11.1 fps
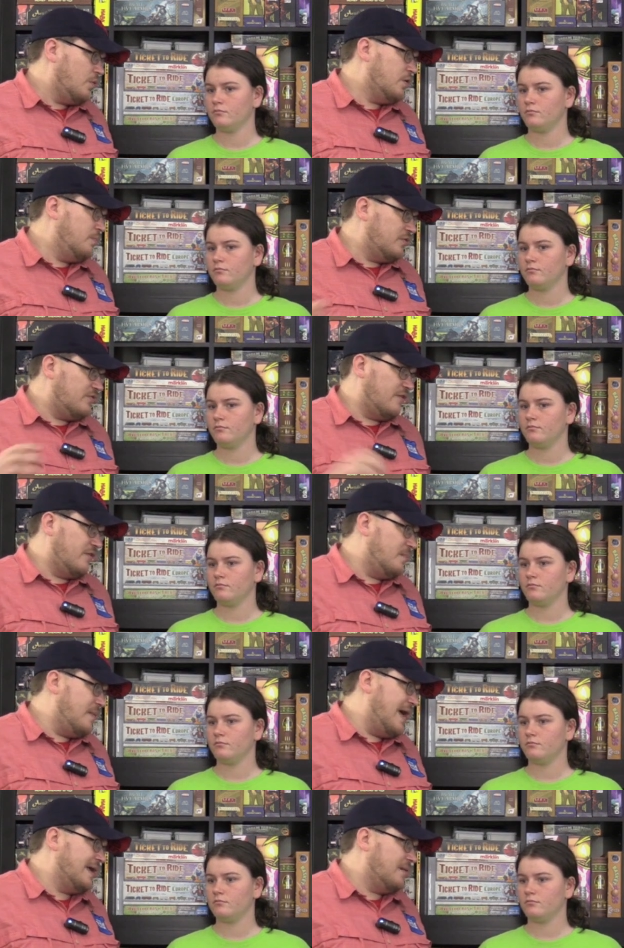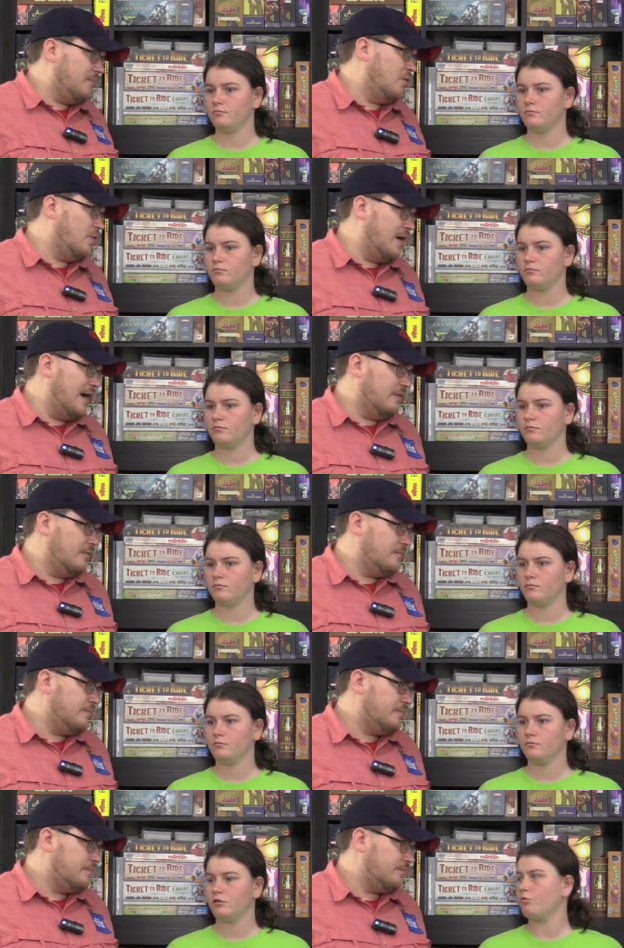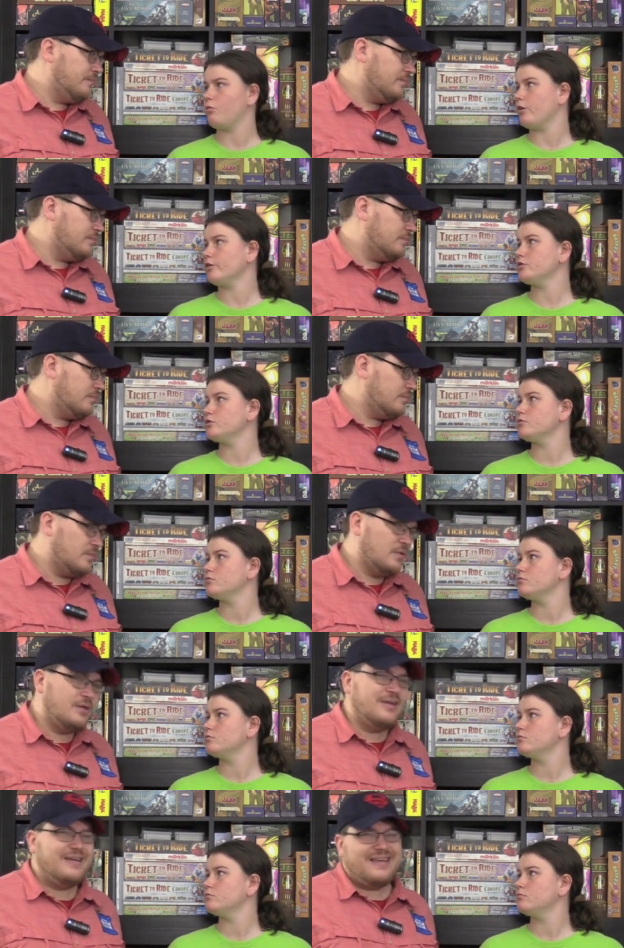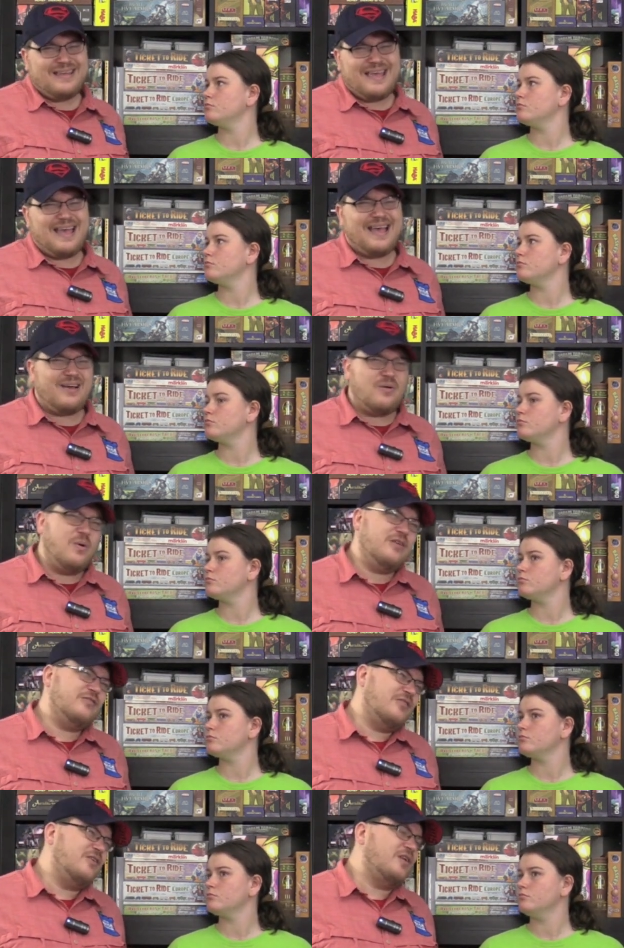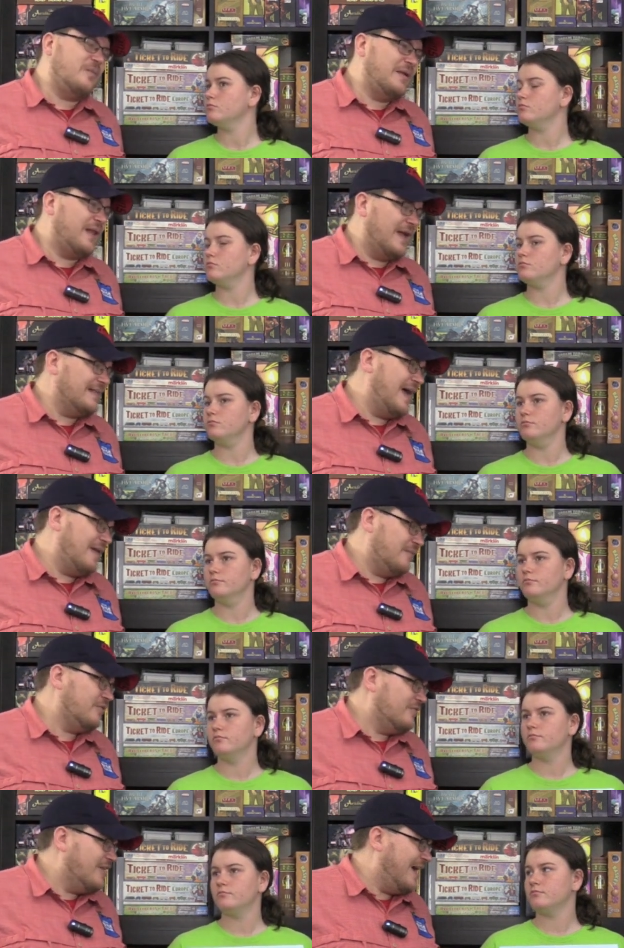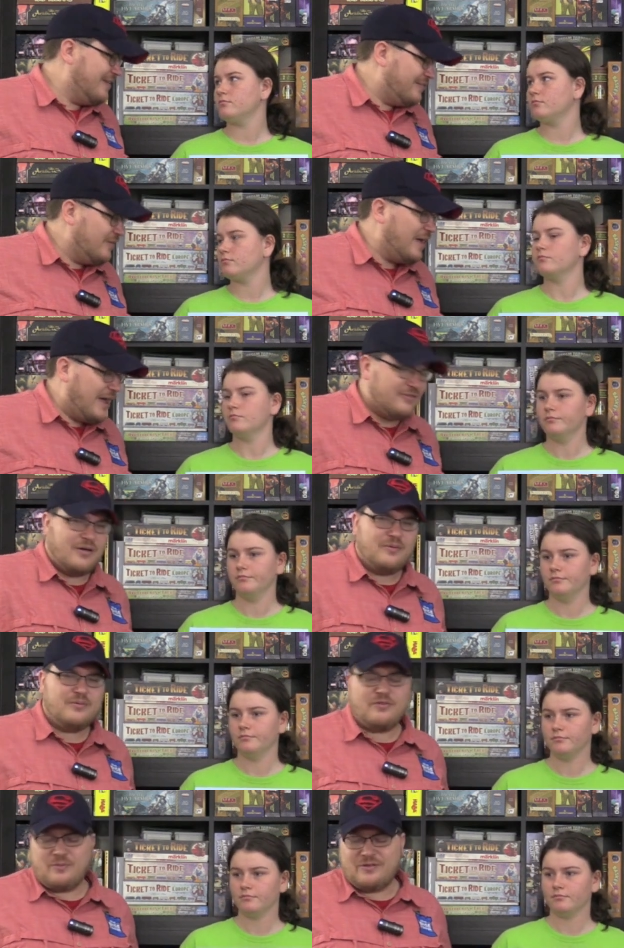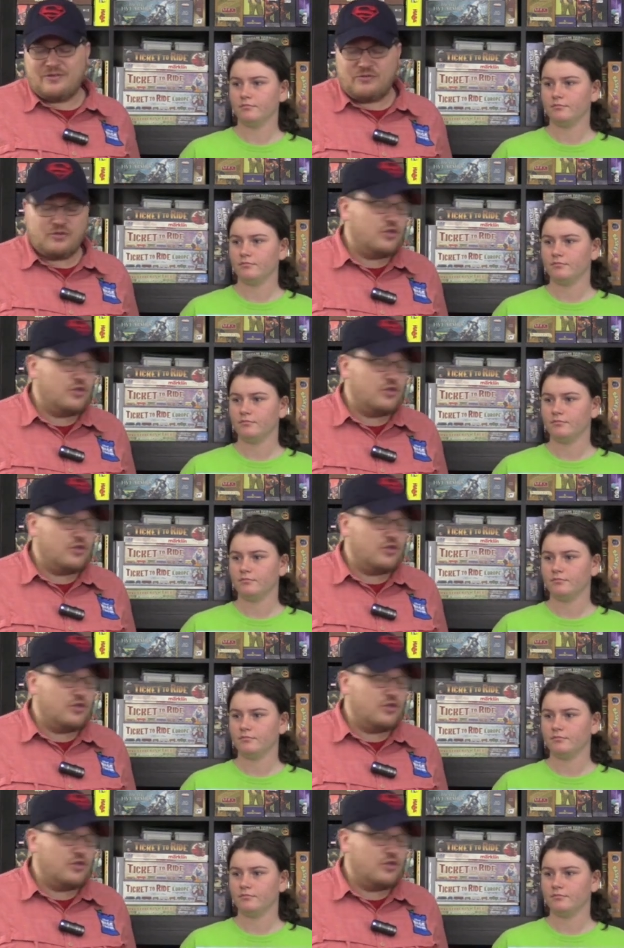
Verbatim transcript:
Speaker 1: where you put stuff in a bag and pull out. Quarriors? Yeah, Quarriors is a little bit like that with dice. Okay, so this one is